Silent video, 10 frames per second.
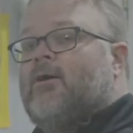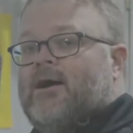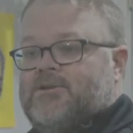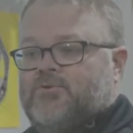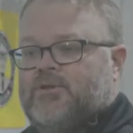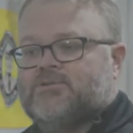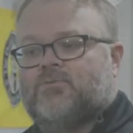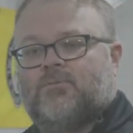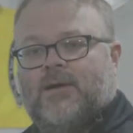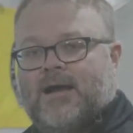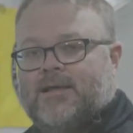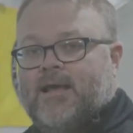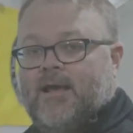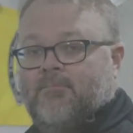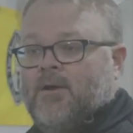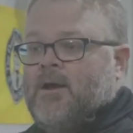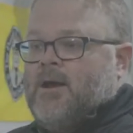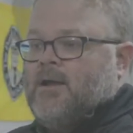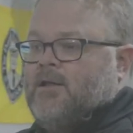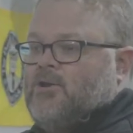I do this with my game,
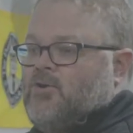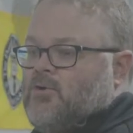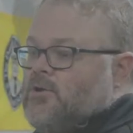and then you can